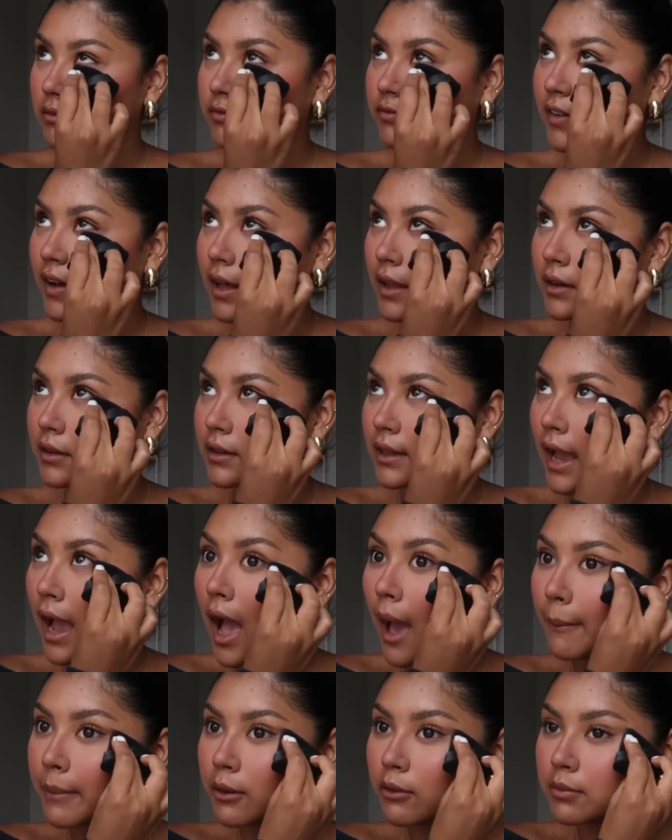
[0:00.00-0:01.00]
finally
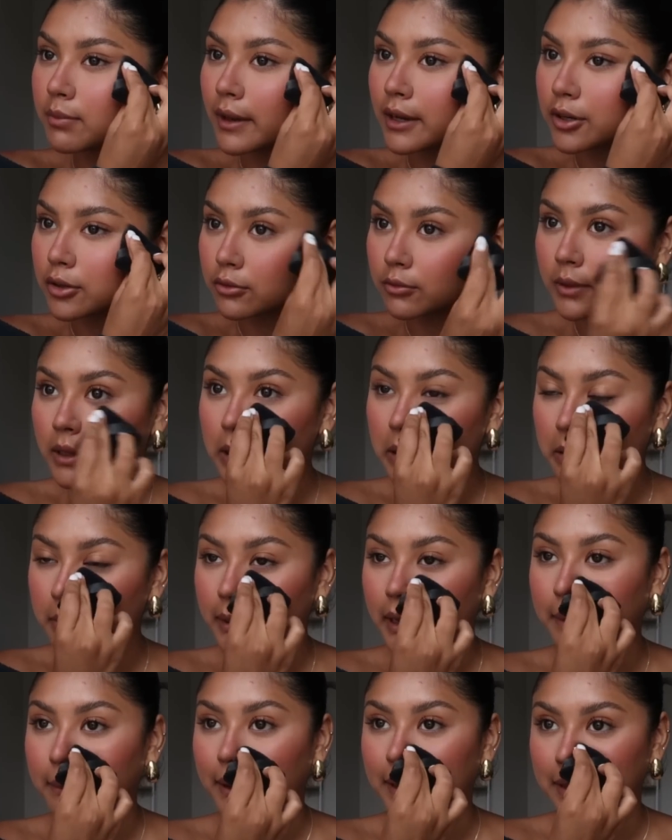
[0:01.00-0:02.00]
happy with my career,
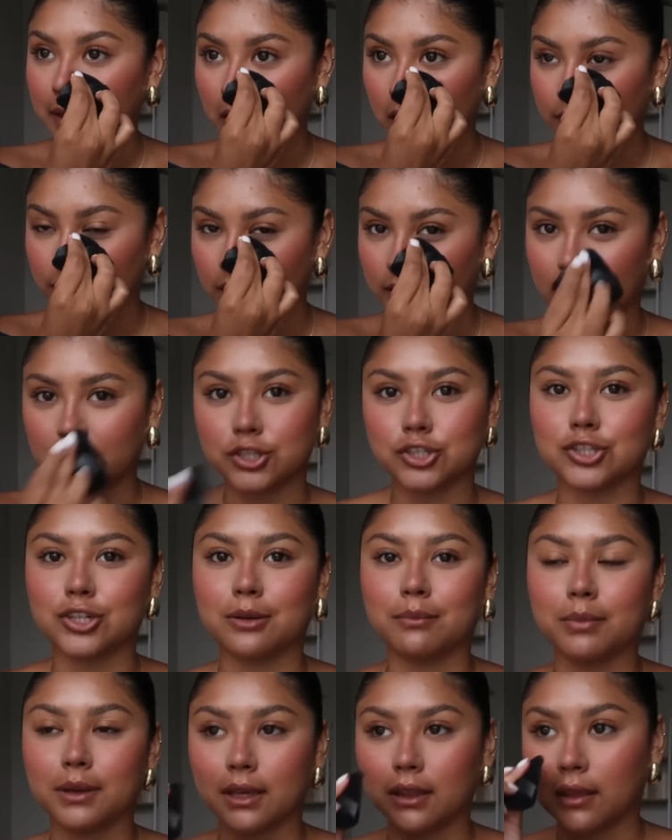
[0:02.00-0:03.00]
like my life. Like I
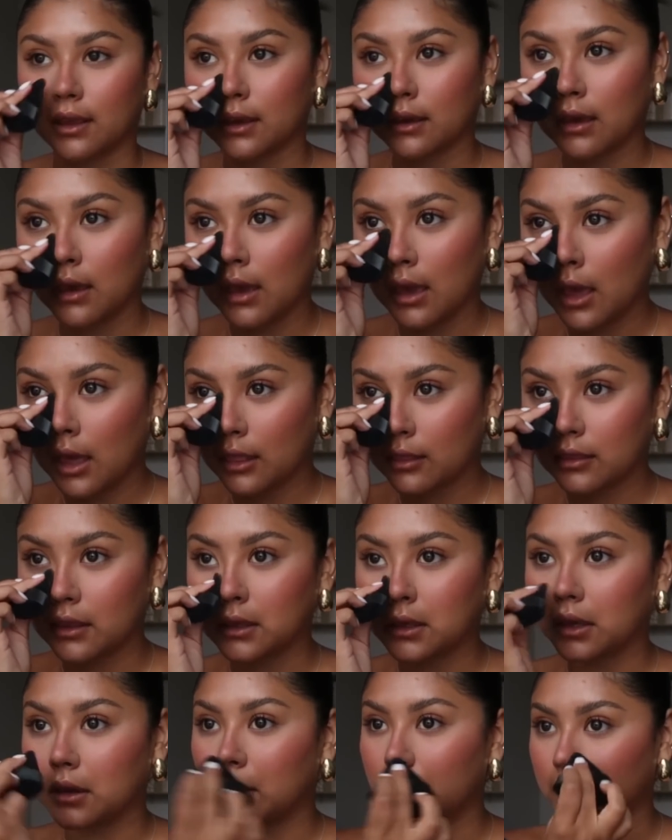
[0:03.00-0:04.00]
shouldn't be like
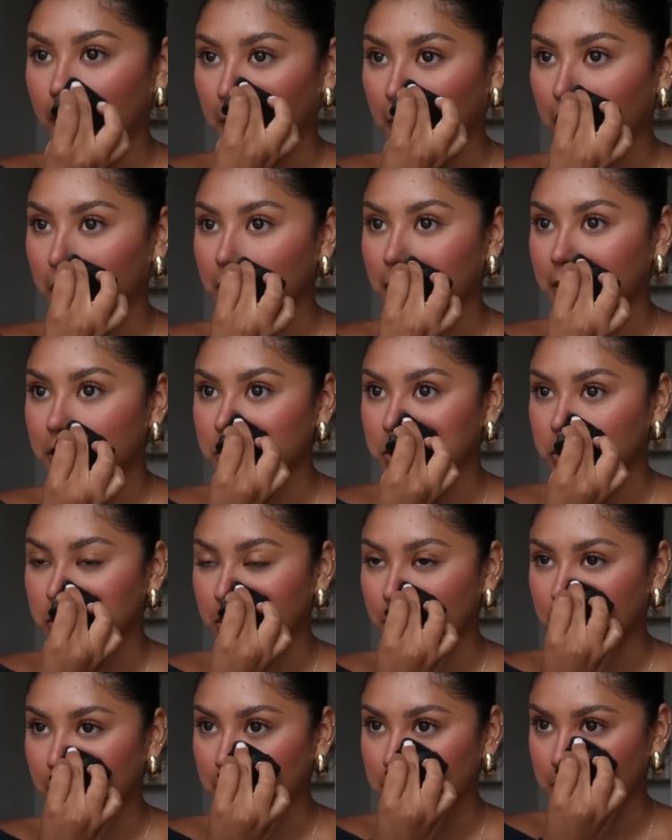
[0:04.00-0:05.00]
thinking of like a
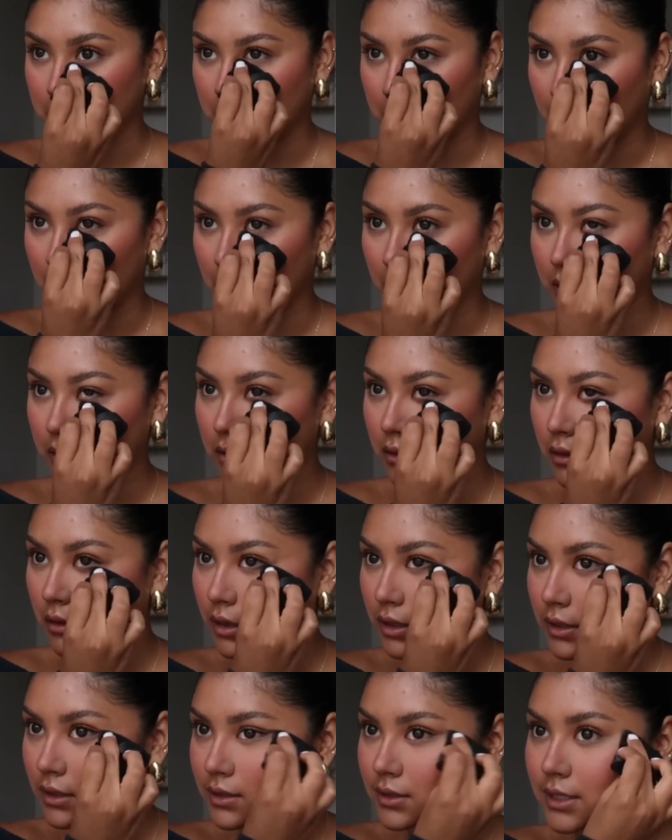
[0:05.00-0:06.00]
relationship that's gonna like
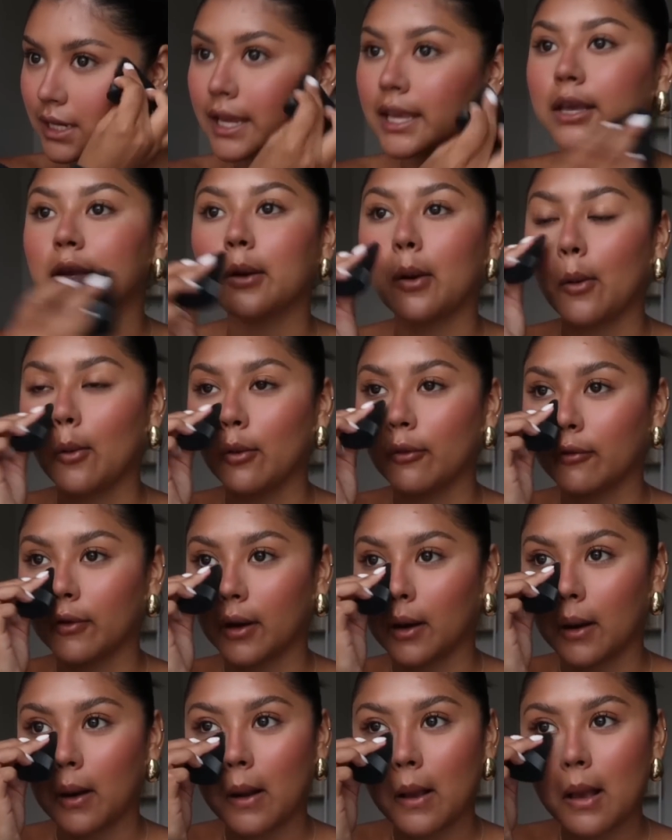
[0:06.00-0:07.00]
take
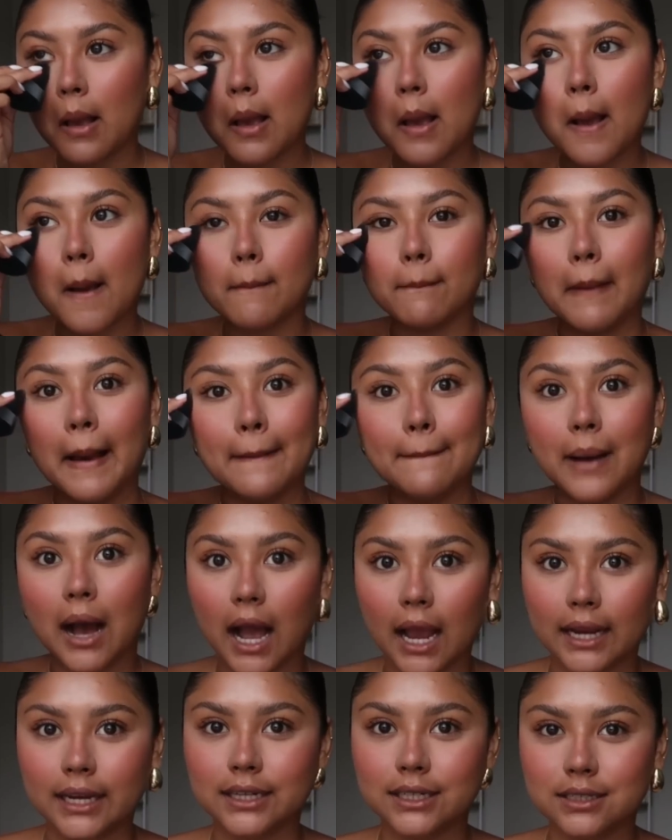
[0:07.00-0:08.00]
over my
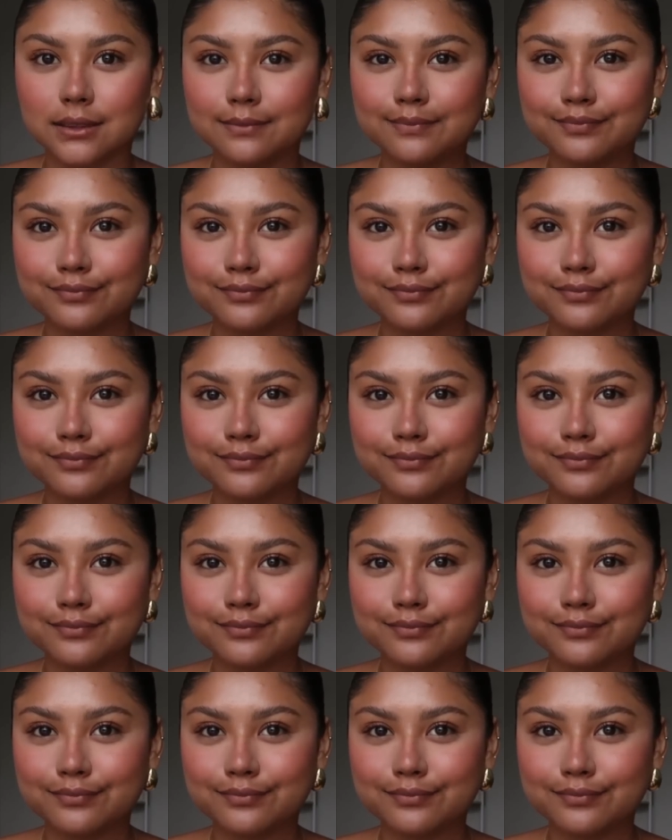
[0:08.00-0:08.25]
mind.